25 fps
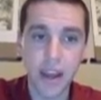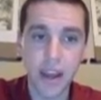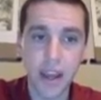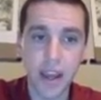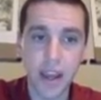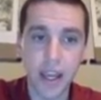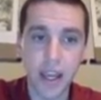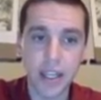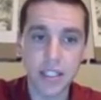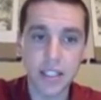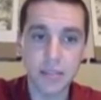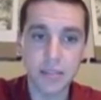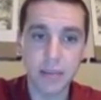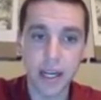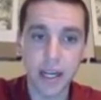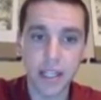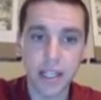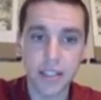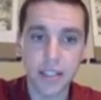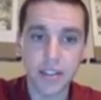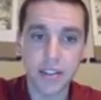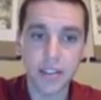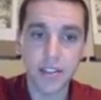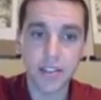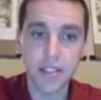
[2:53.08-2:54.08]
X
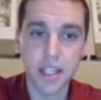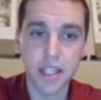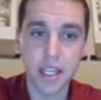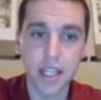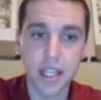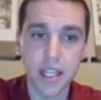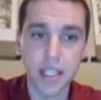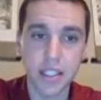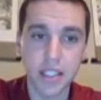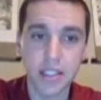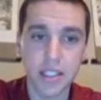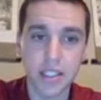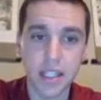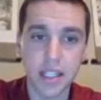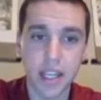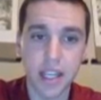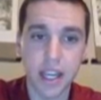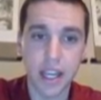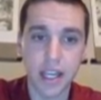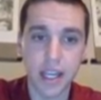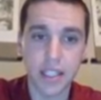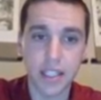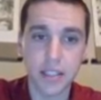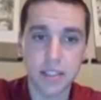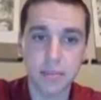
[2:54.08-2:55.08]
minus 8,
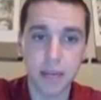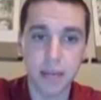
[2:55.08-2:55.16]
x